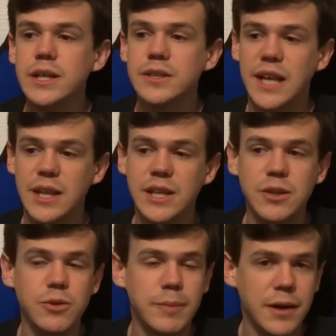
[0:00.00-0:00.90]
telling
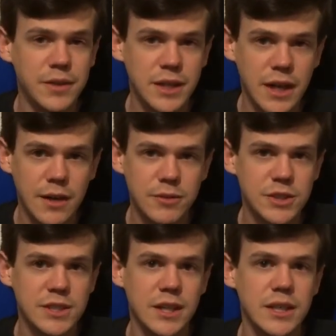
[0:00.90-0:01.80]
you about the
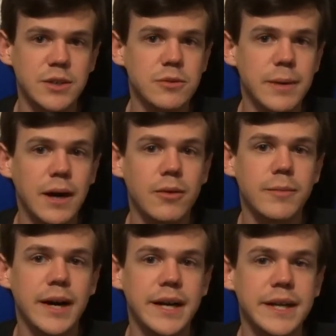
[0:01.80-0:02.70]
conference, telling you about
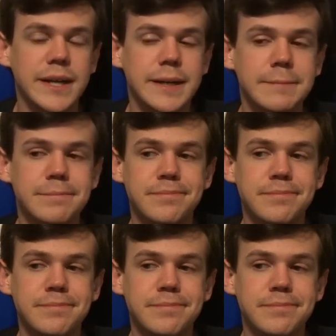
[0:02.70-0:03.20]
my uh,